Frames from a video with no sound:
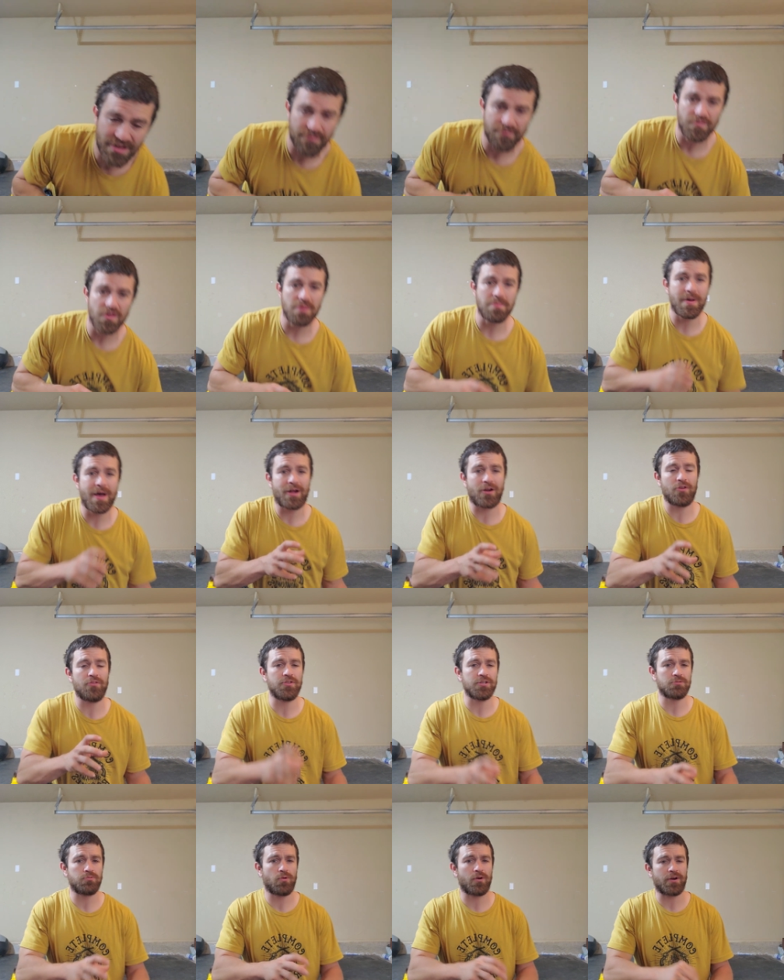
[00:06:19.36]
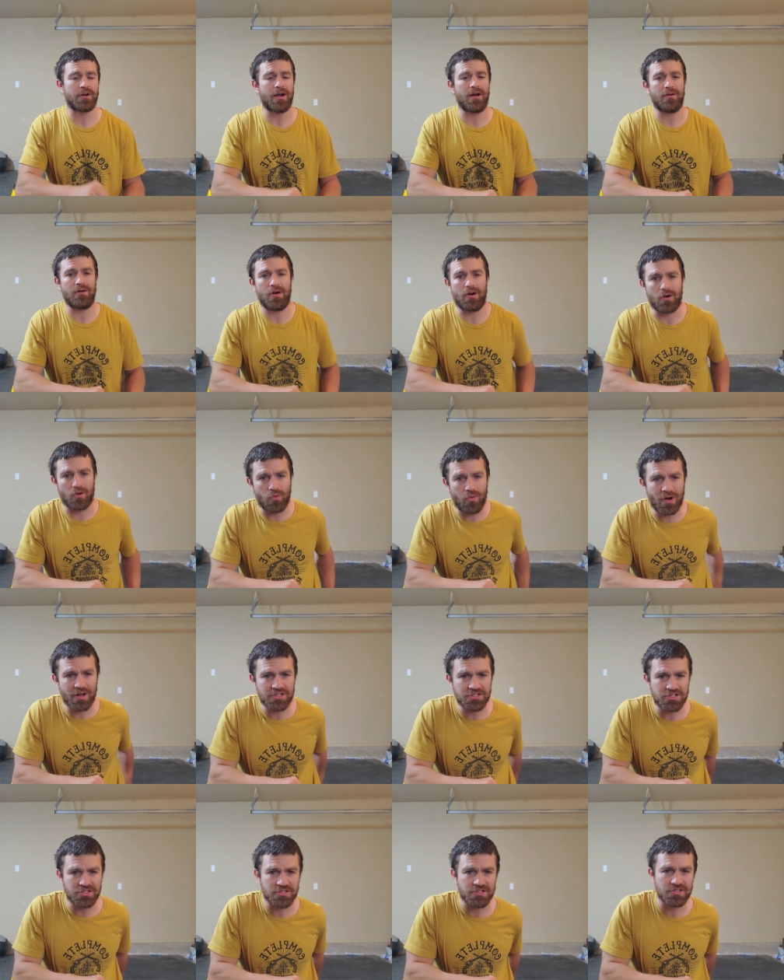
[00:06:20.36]
have feedback on this workout or
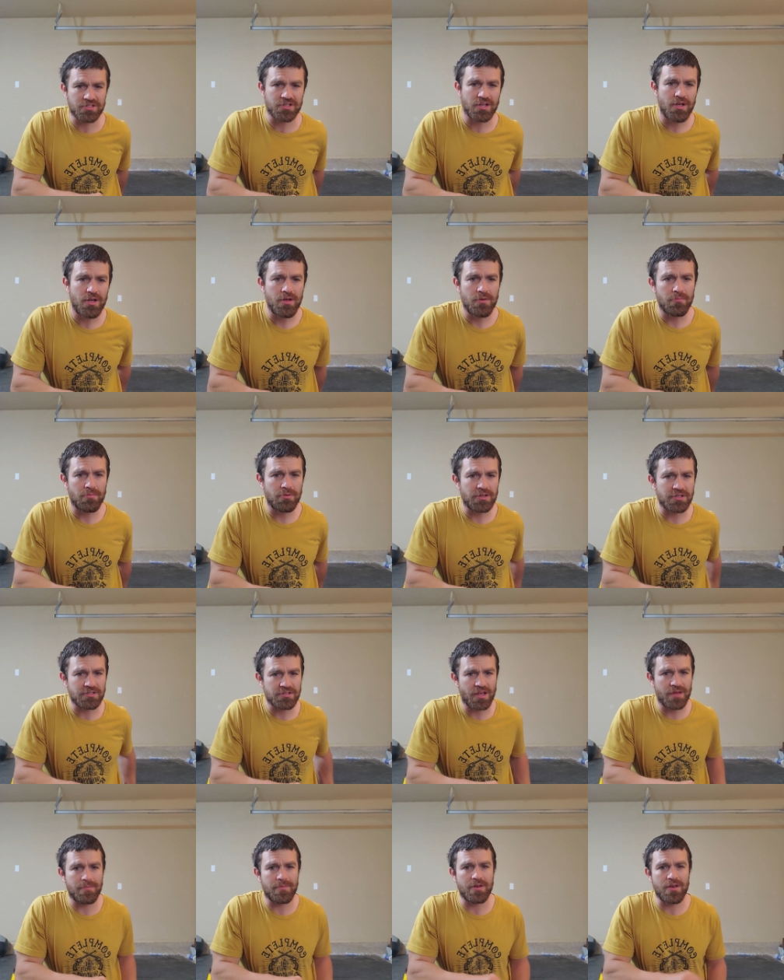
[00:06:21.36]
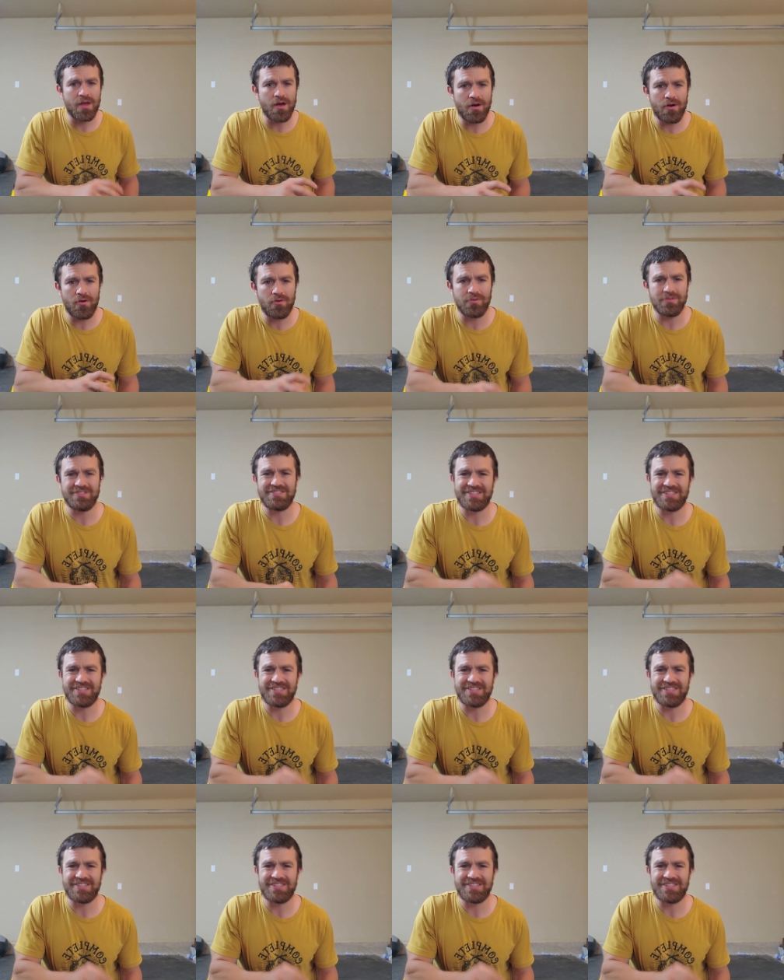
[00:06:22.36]
questions, please let me know.